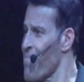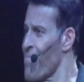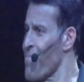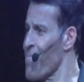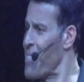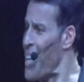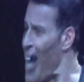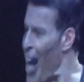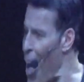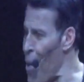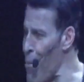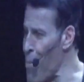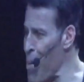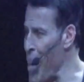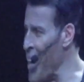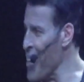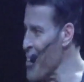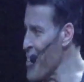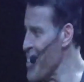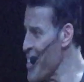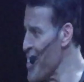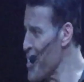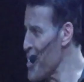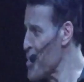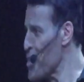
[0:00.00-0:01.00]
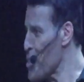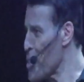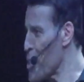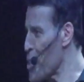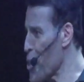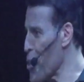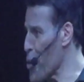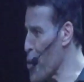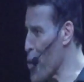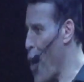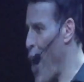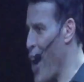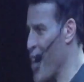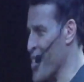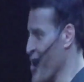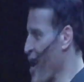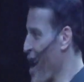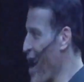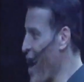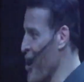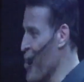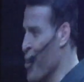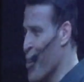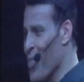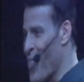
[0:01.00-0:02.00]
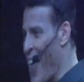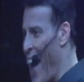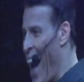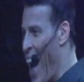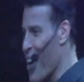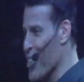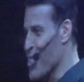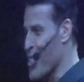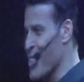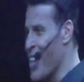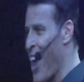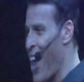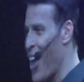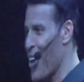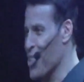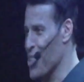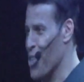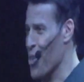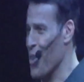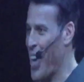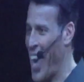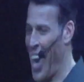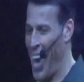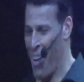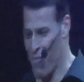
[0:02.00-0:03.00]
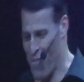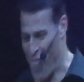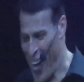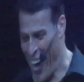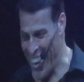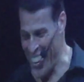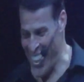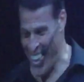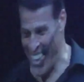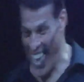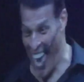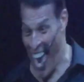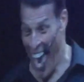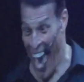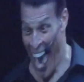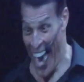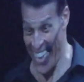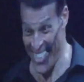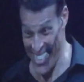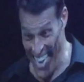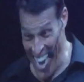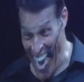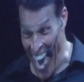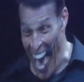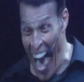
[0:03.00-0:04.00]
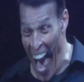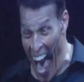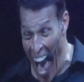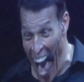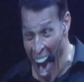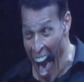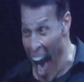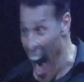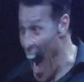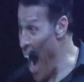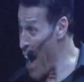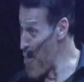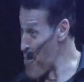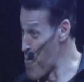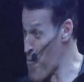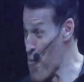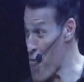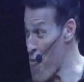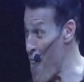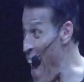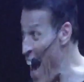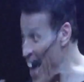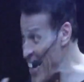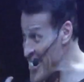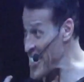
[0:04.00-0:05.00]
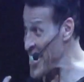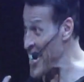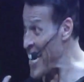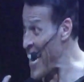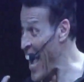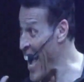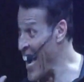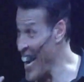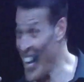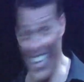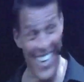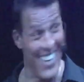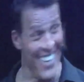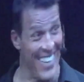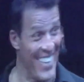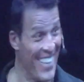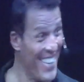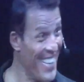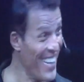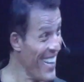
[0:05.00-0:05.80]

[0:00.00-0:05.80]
Tell me, you lost $100,000, you can't find the cash. I'm fascinated.